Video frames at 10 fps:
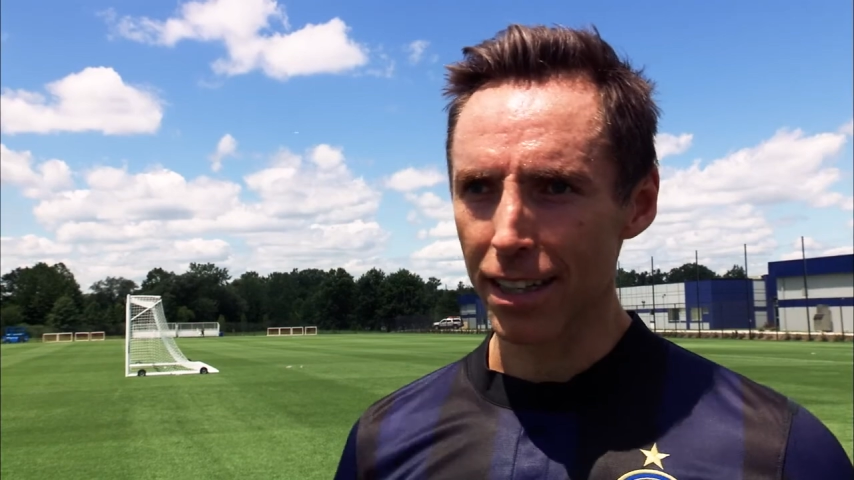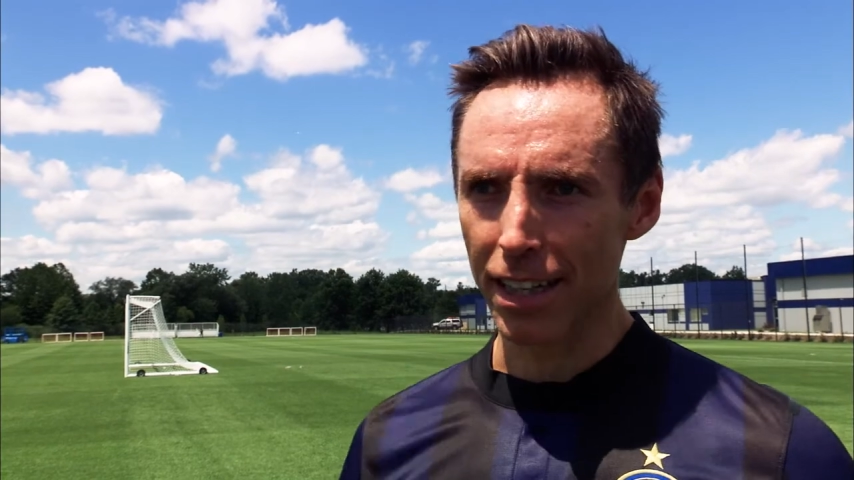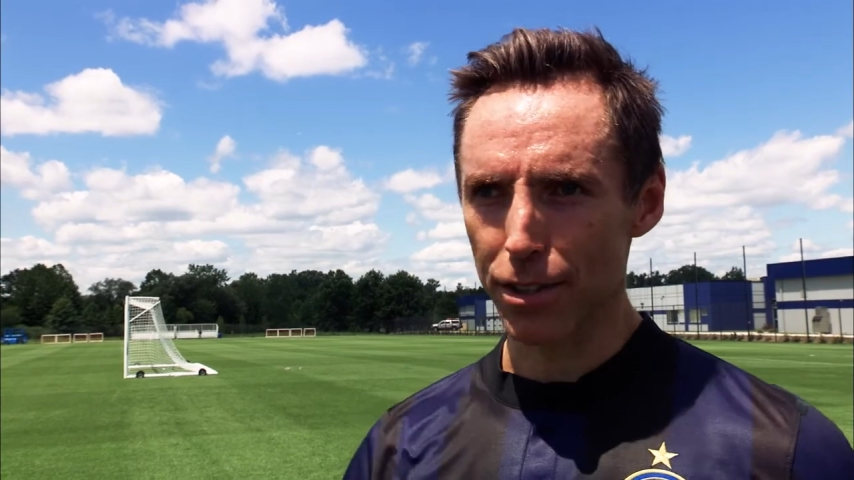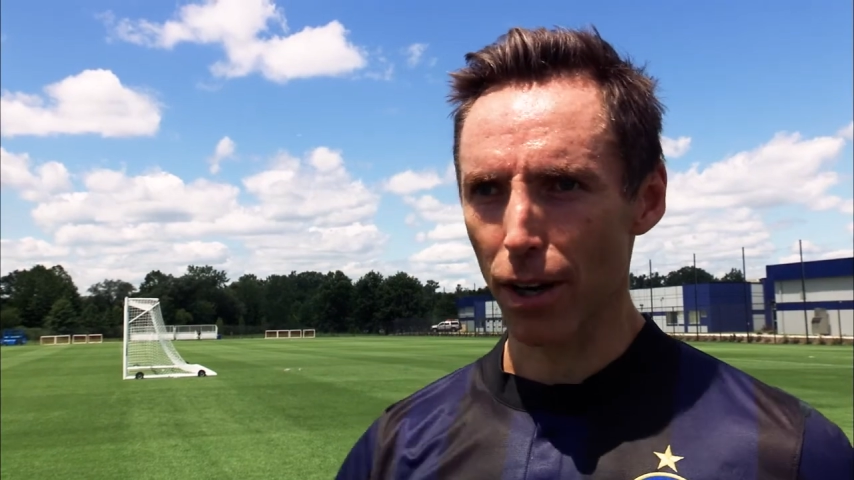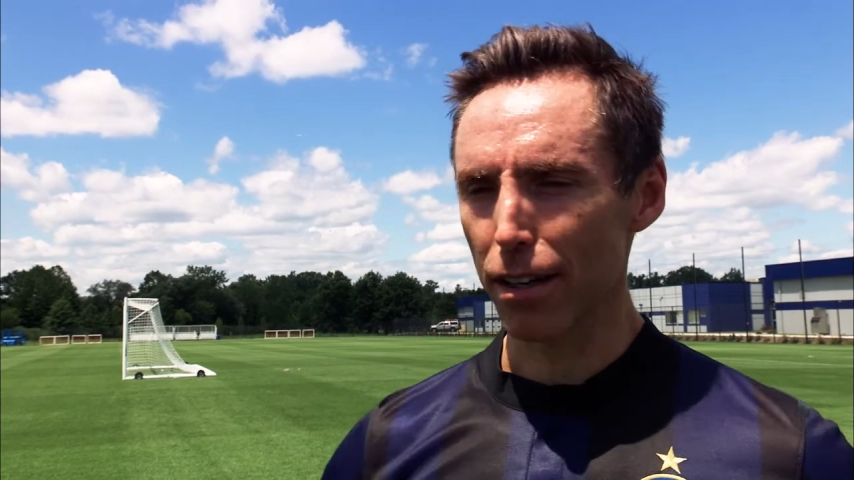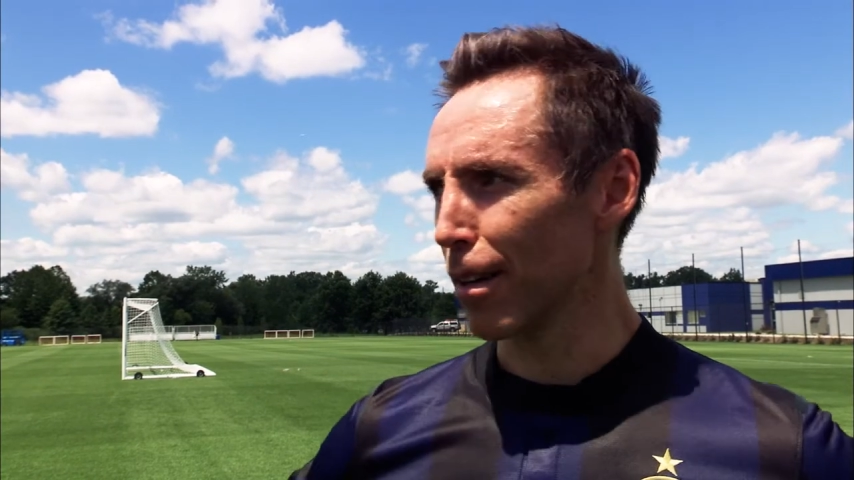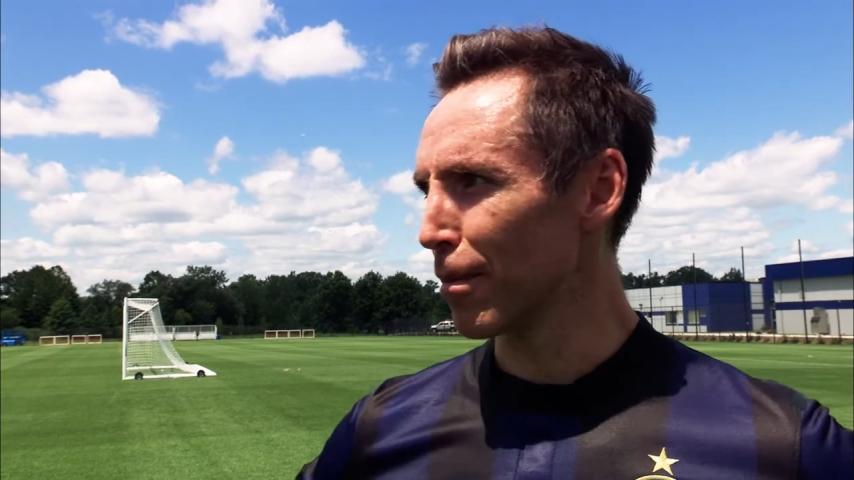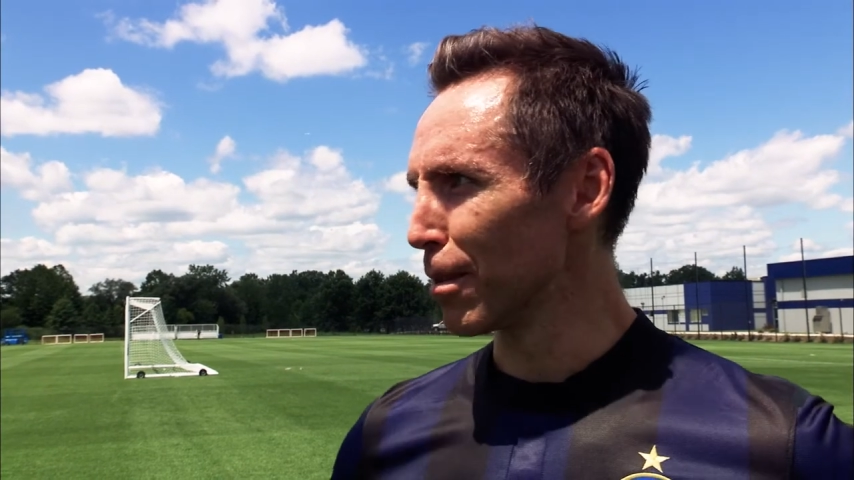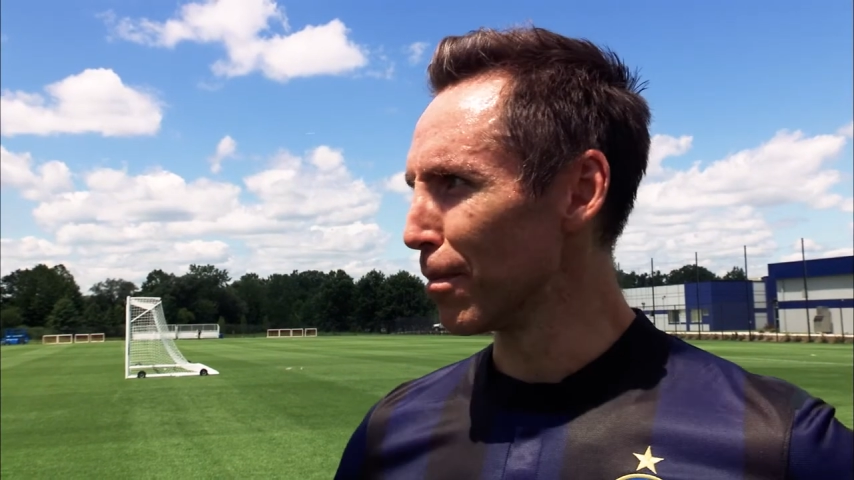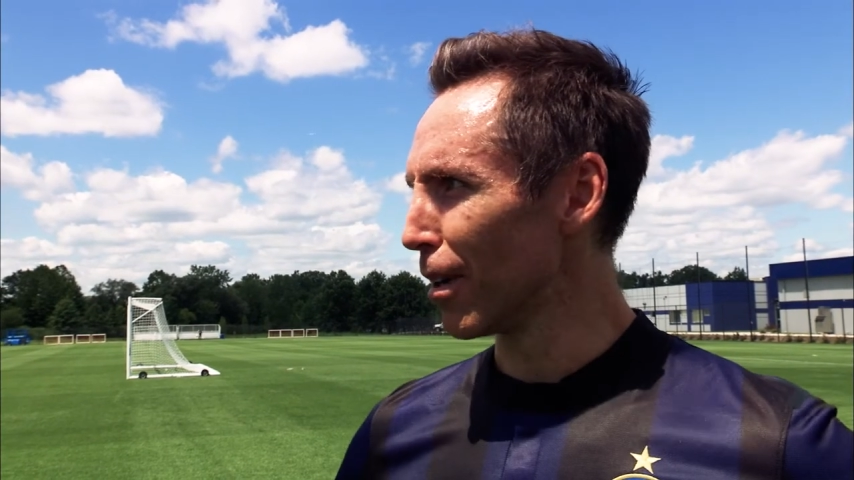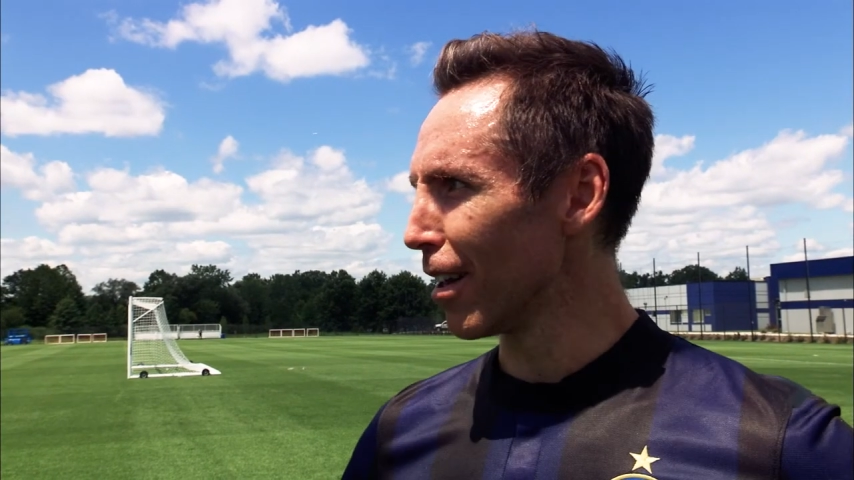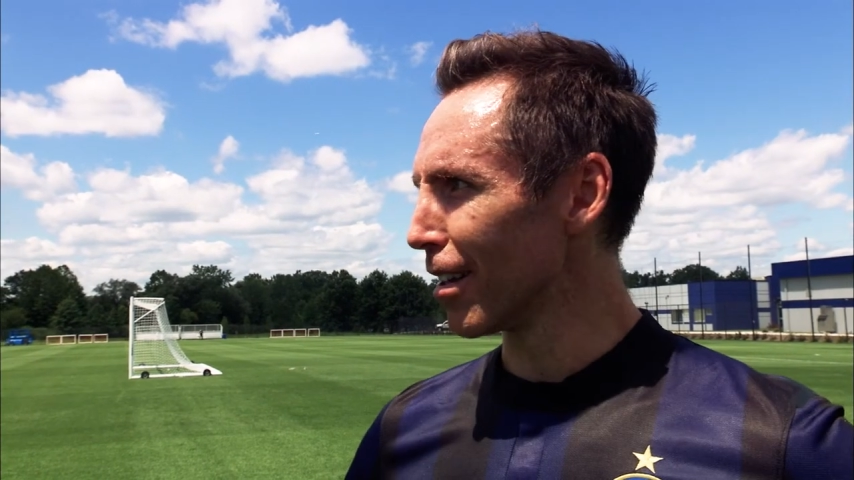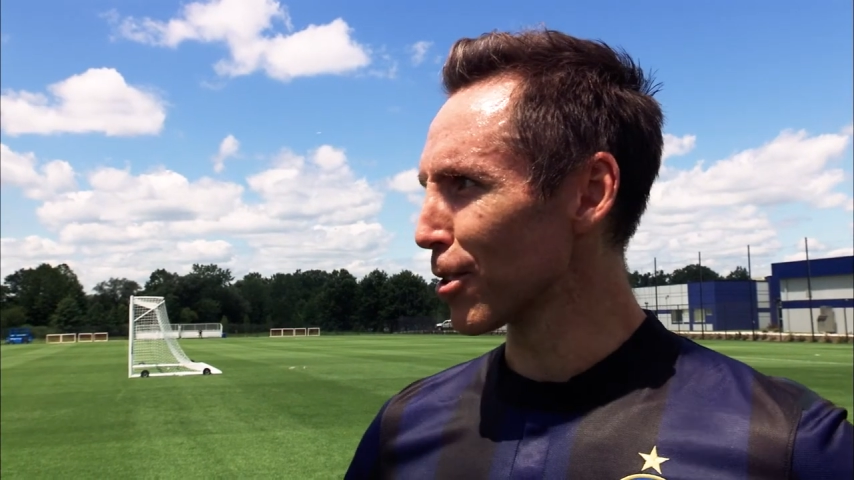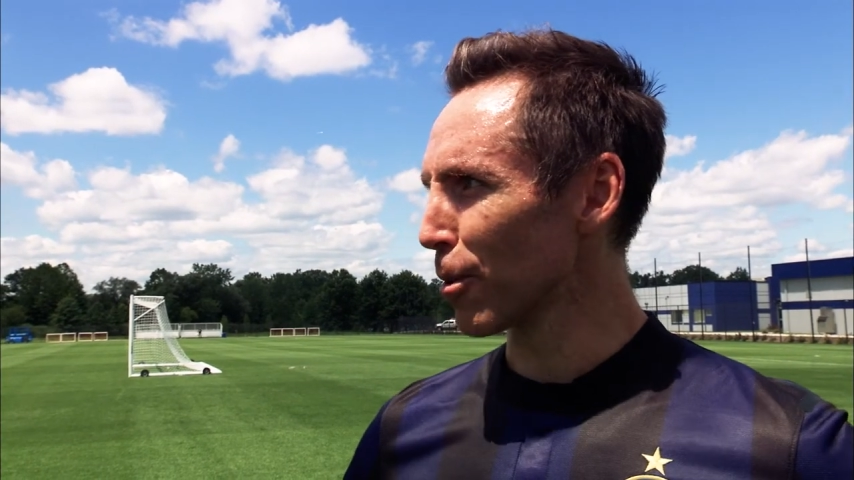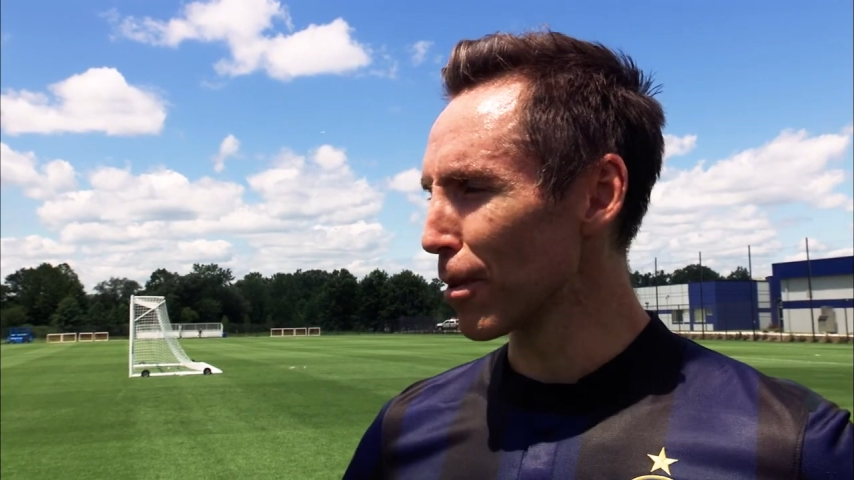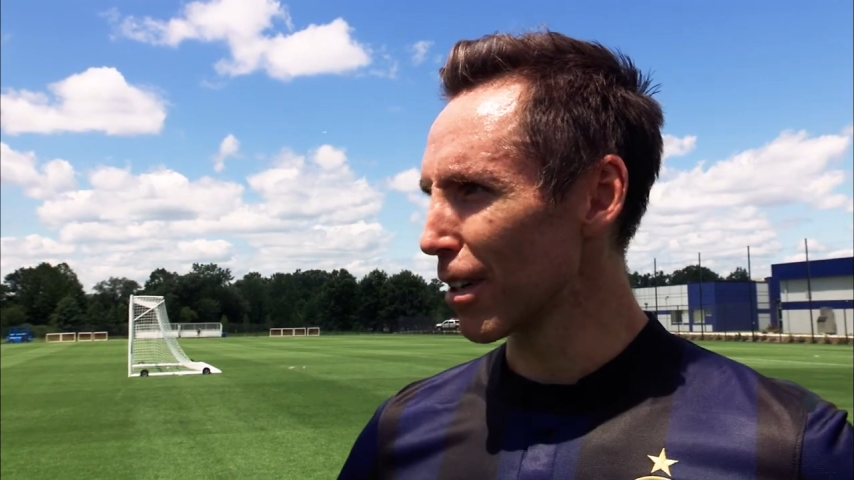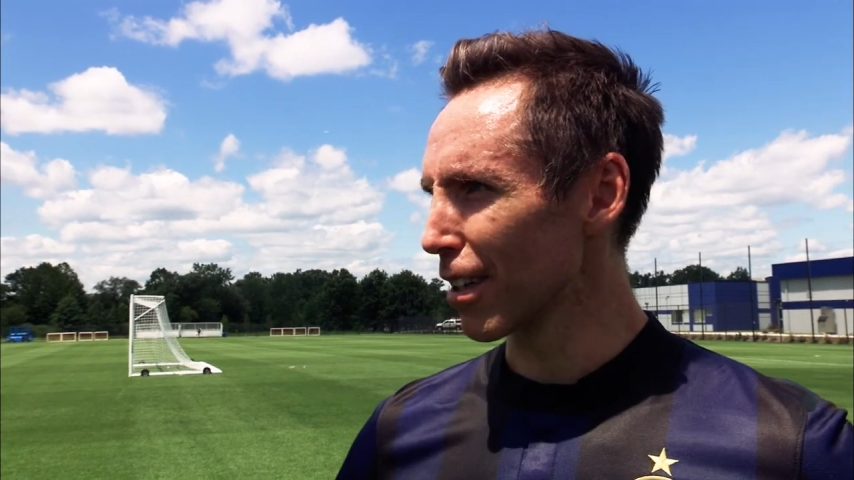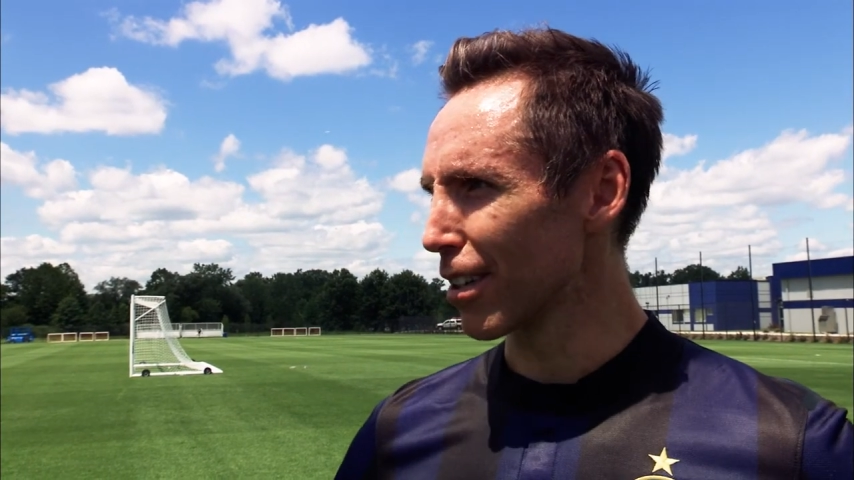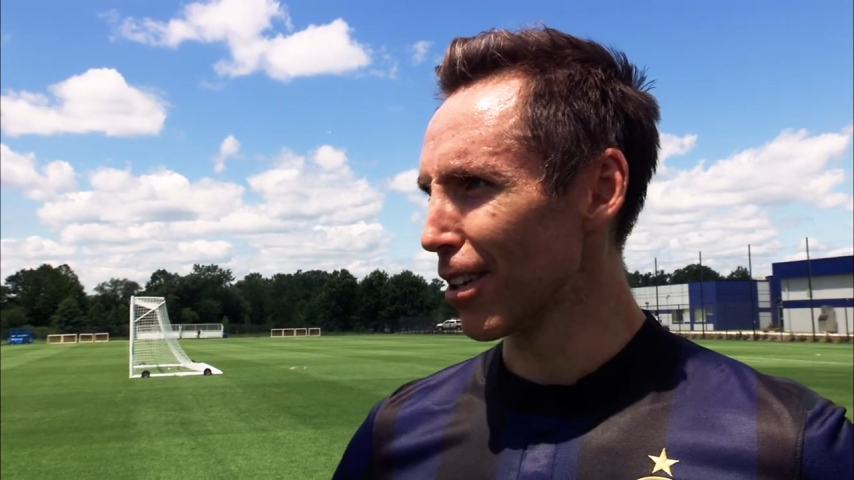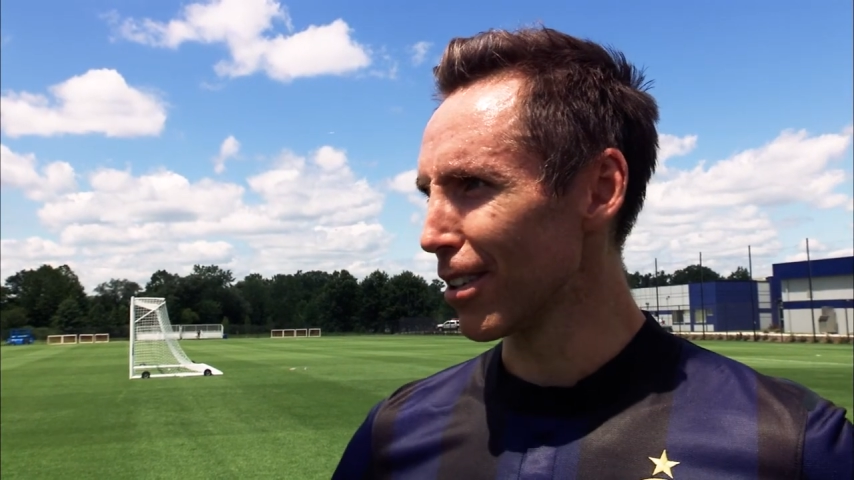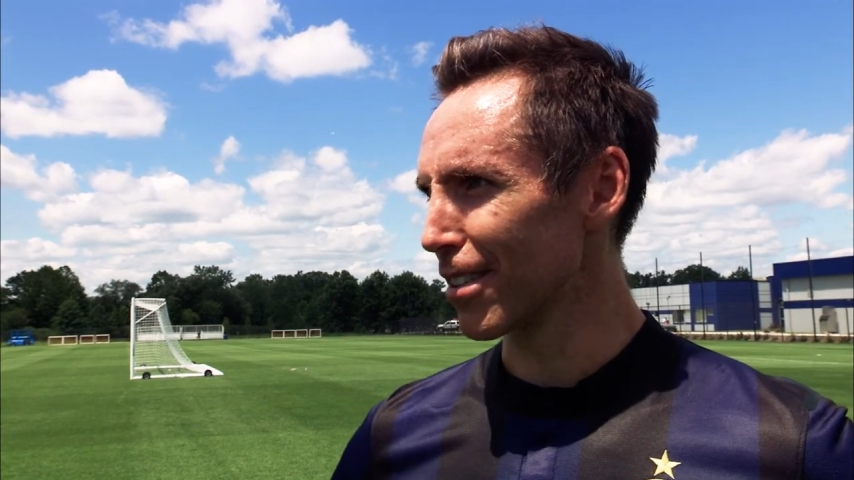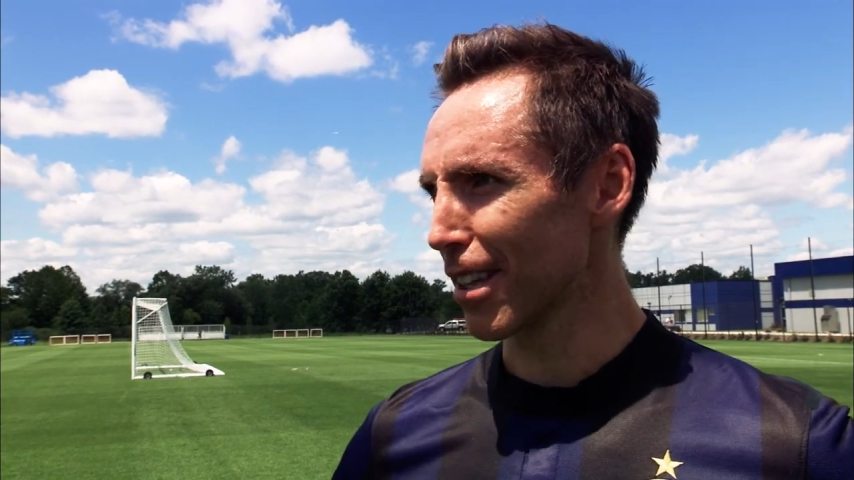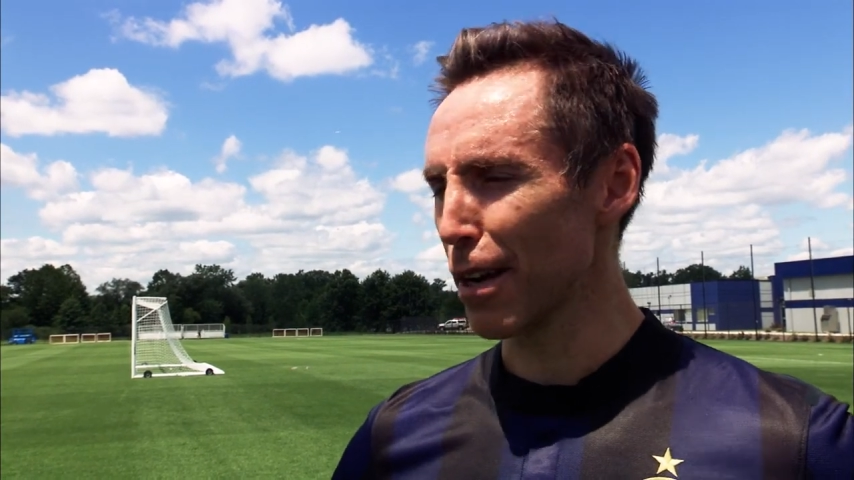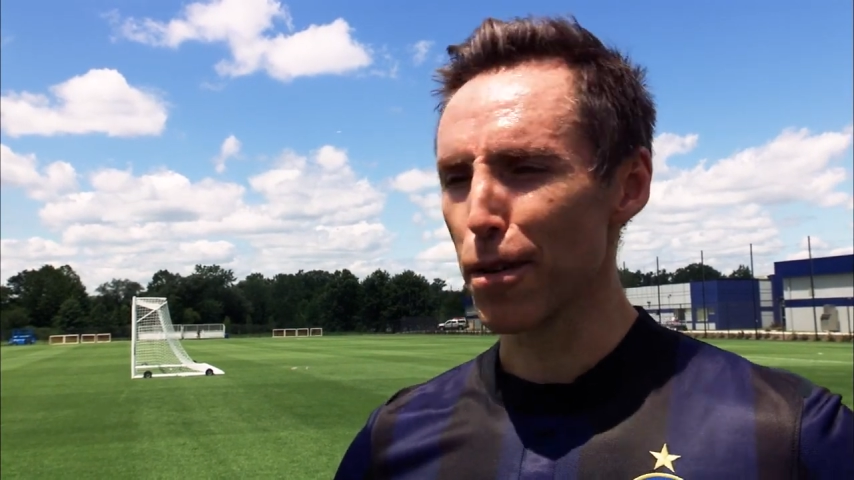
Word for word: and, tried to give me the ball and told me where to go instead of